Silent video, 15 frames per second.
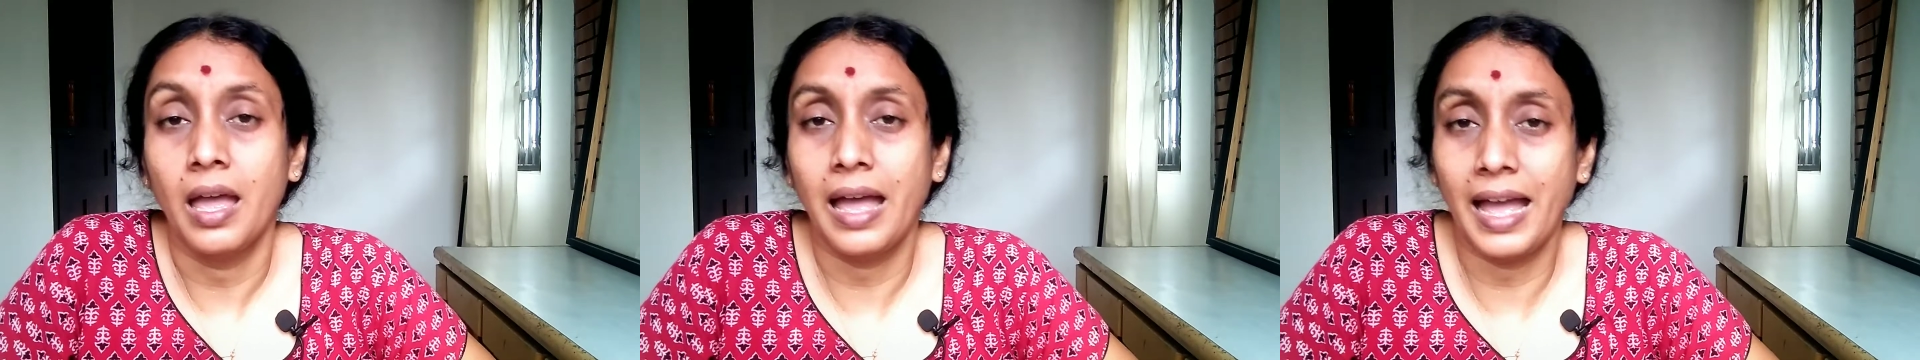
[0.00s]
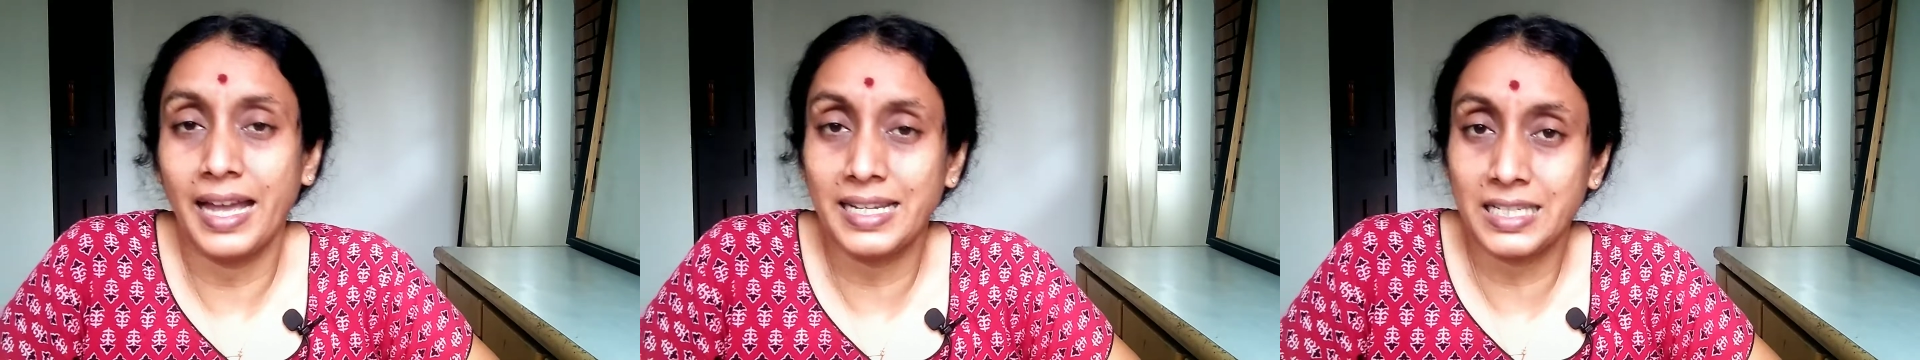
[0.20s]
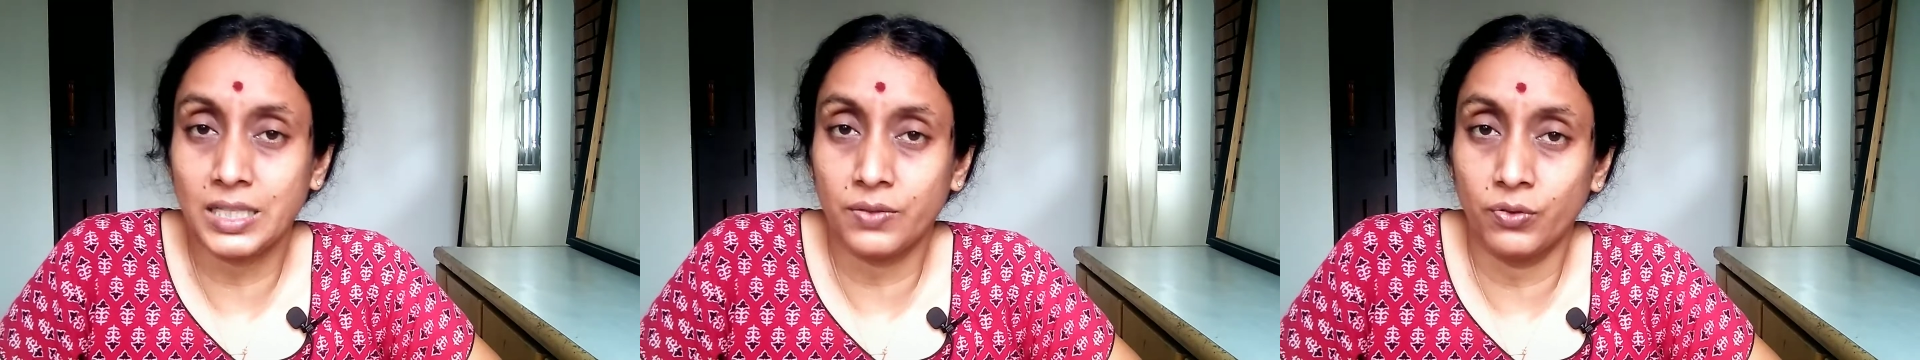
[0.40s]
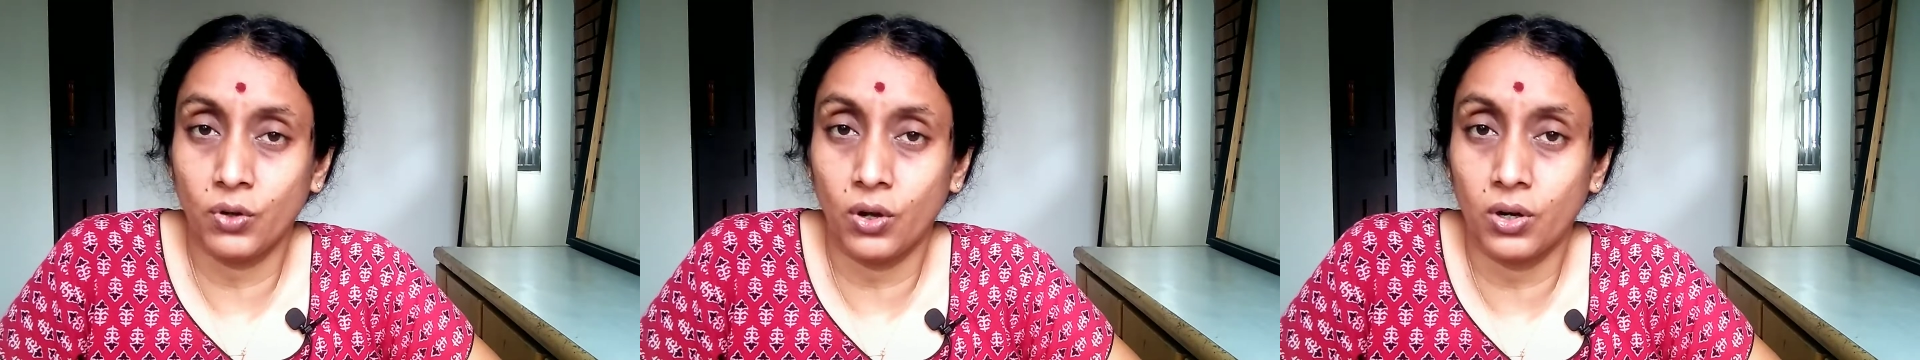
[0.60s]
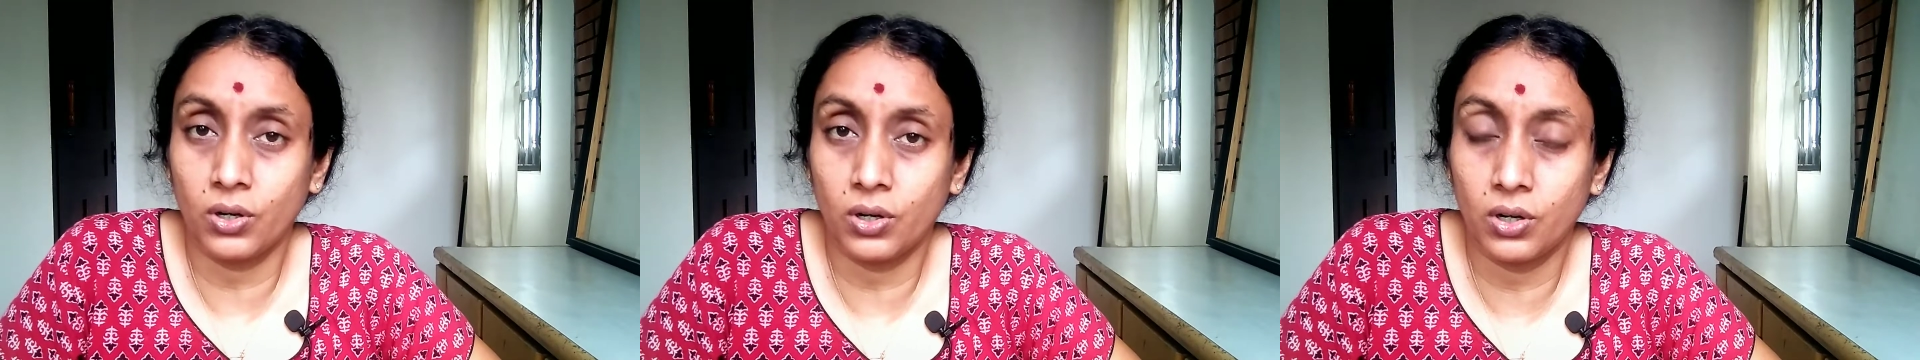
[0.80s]
as
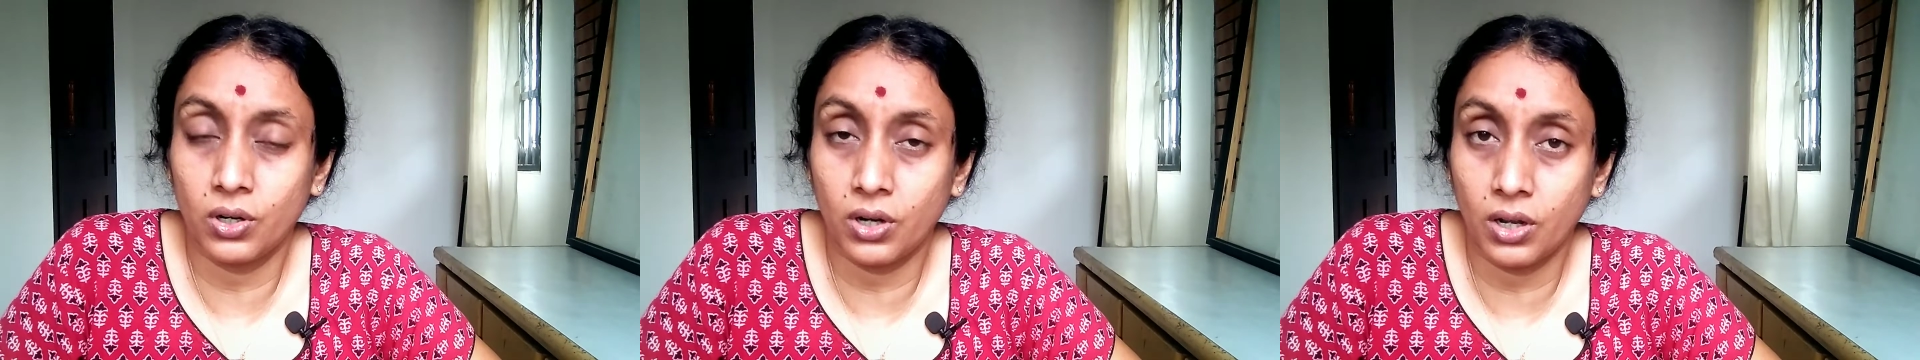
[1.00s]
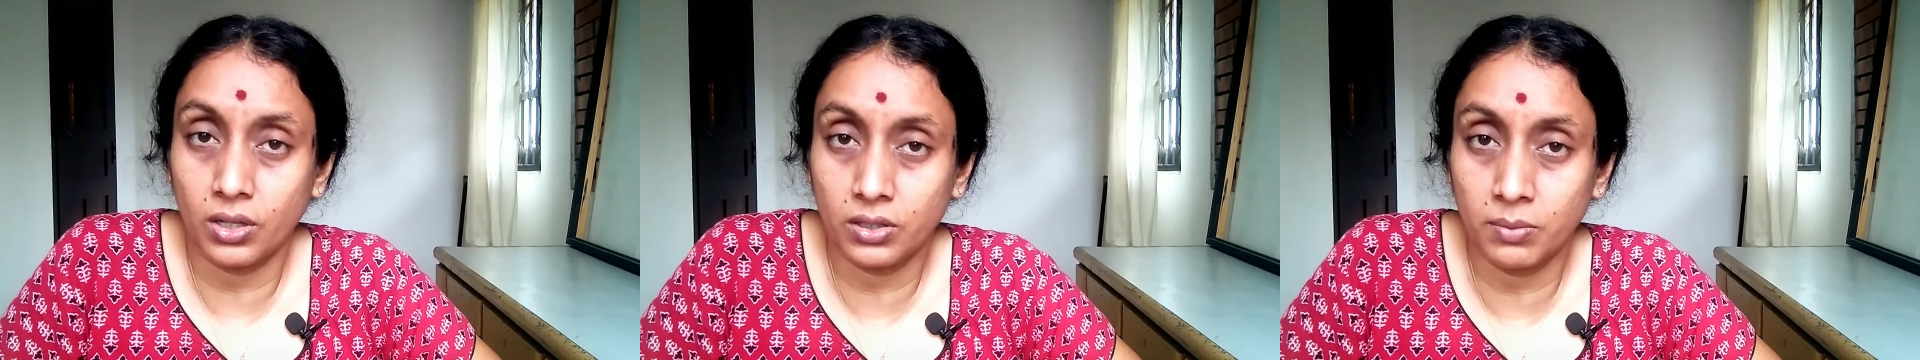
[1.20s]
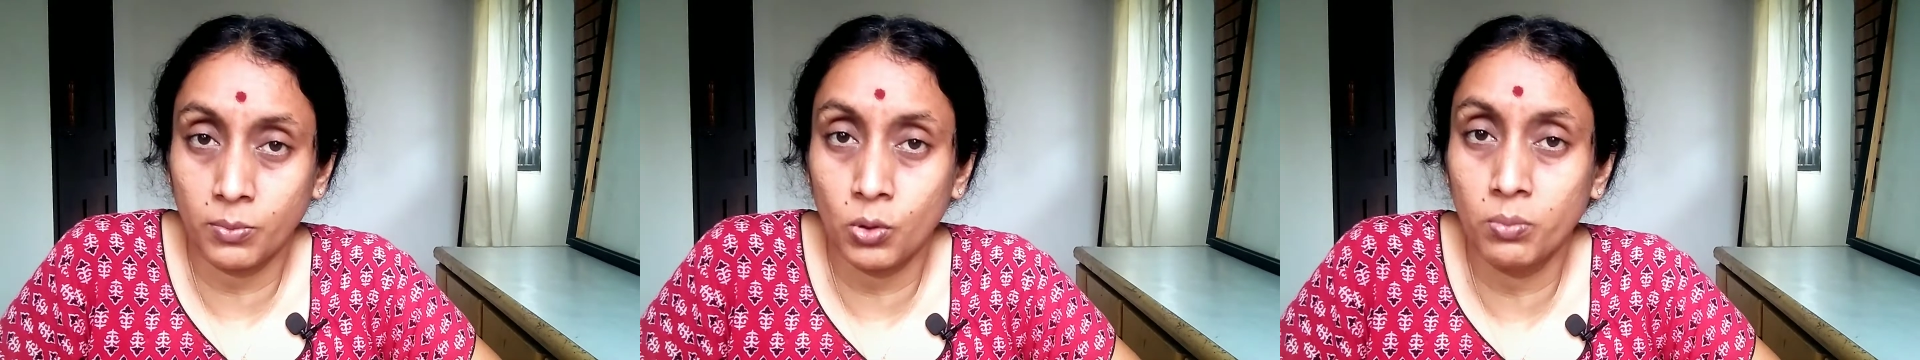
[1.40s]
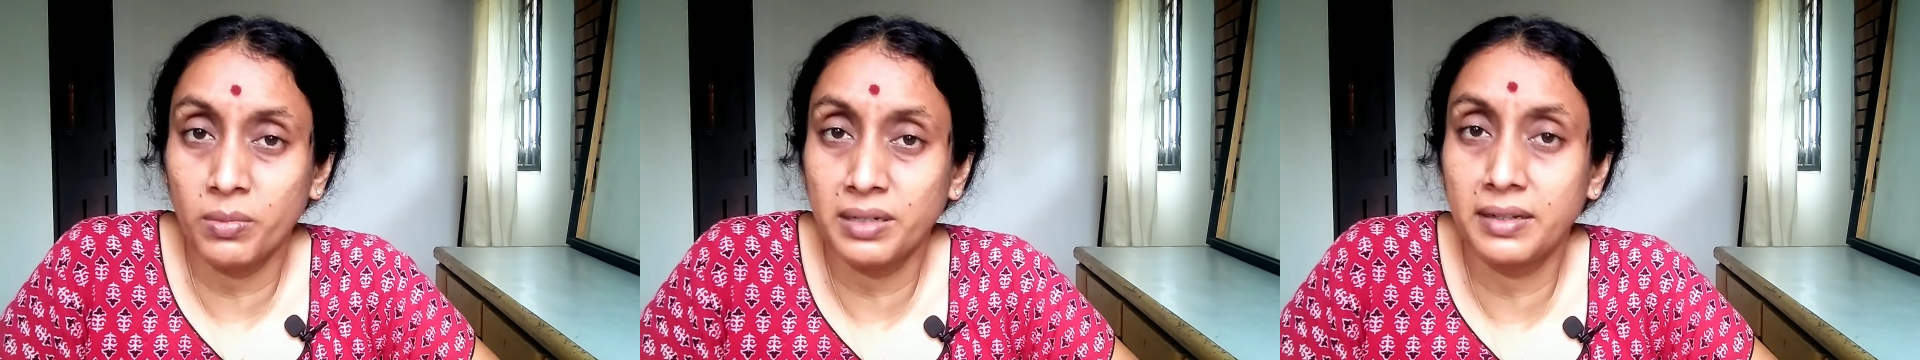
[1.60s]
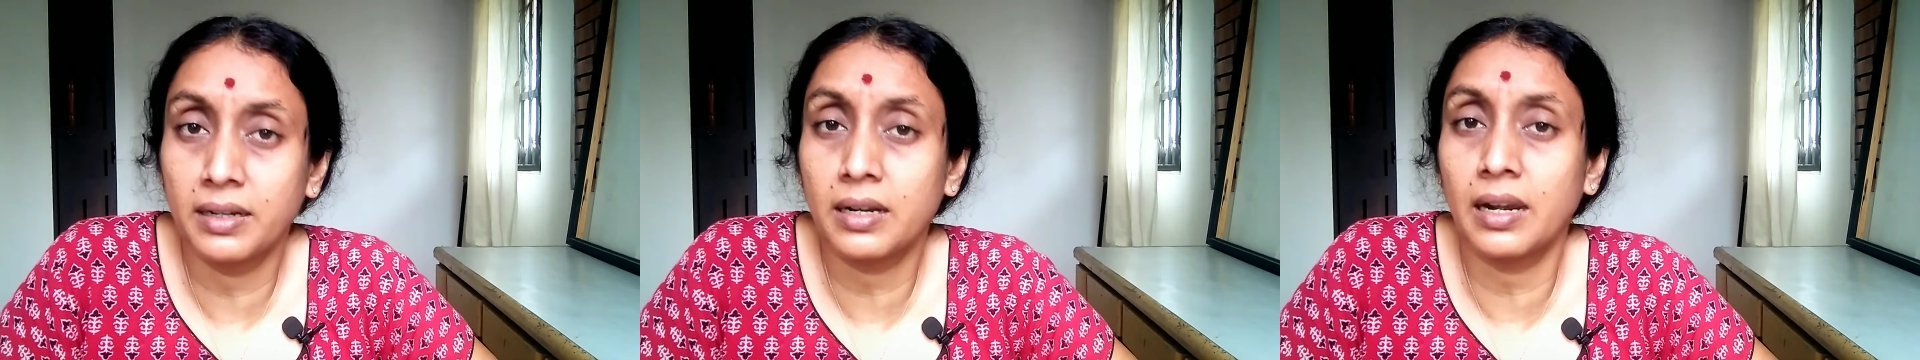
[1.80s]
for the more
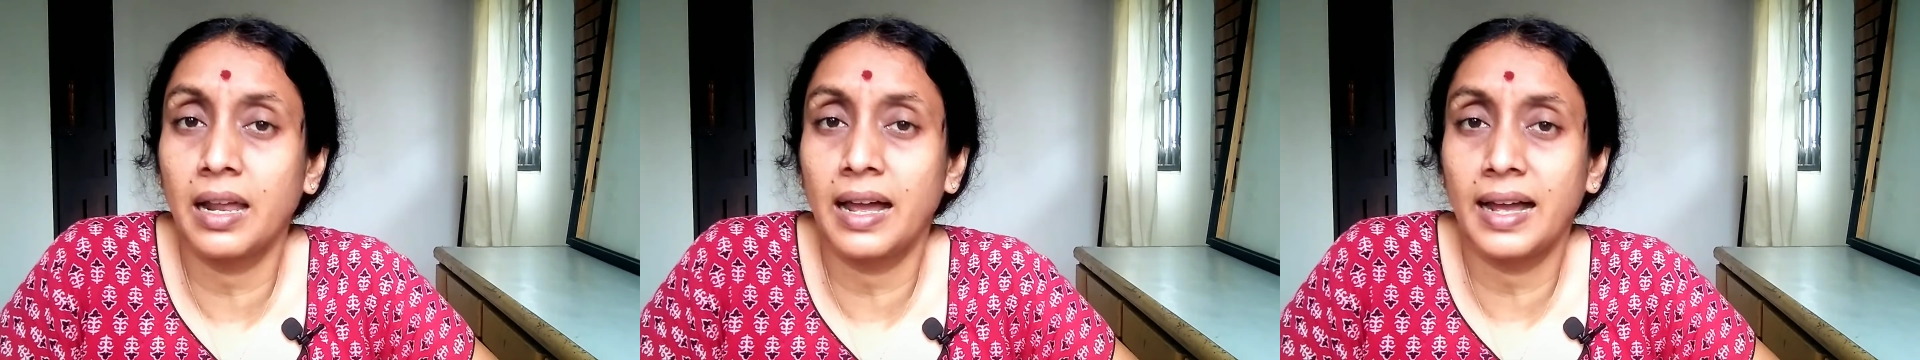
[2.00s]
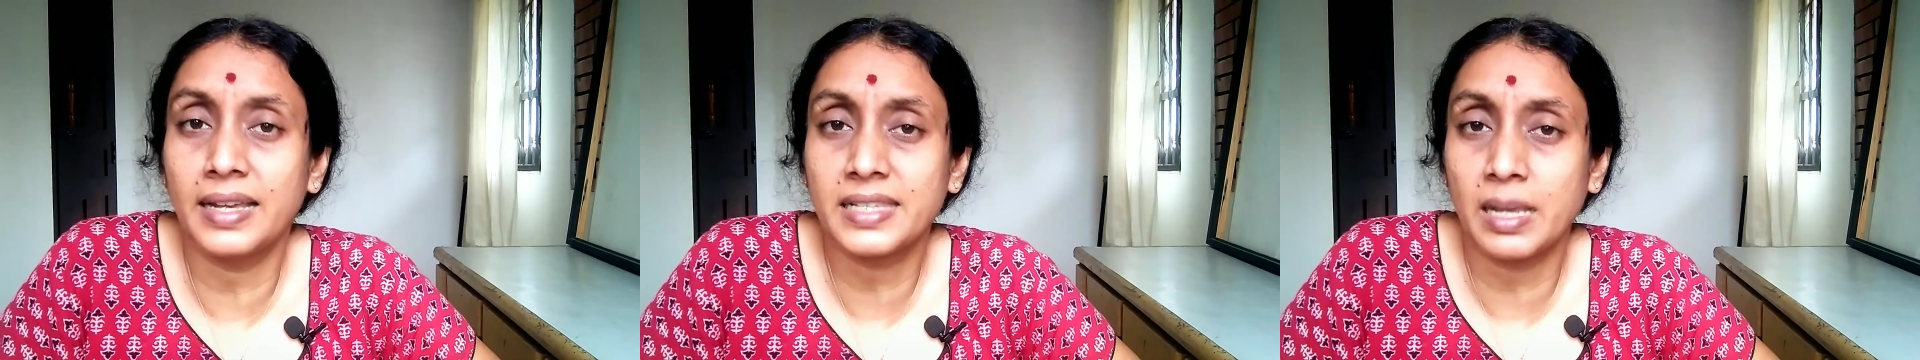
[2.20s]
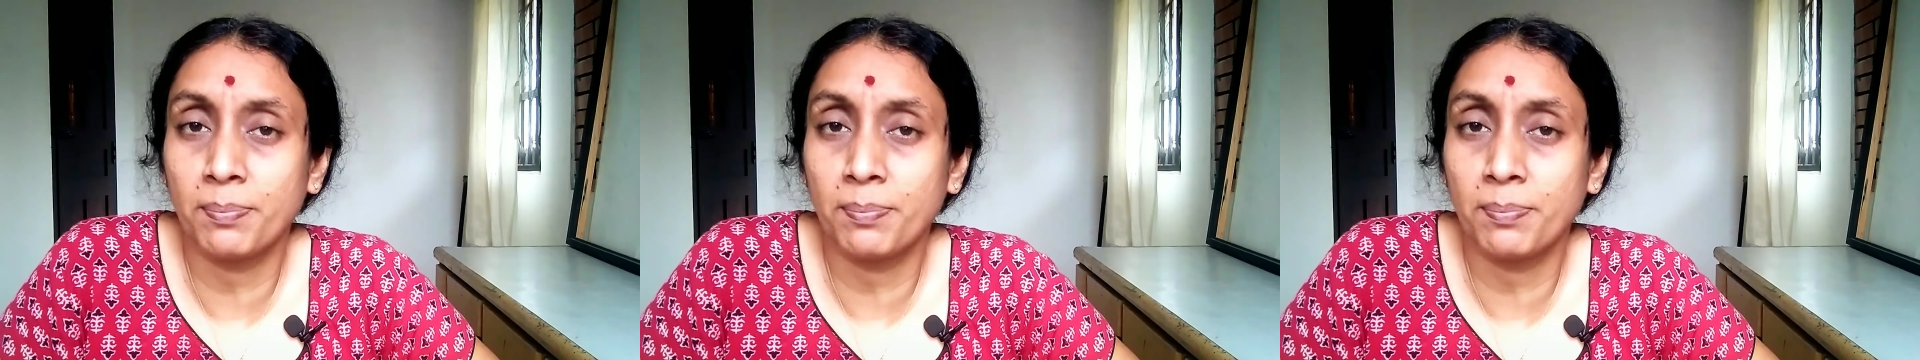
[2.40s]
middle class,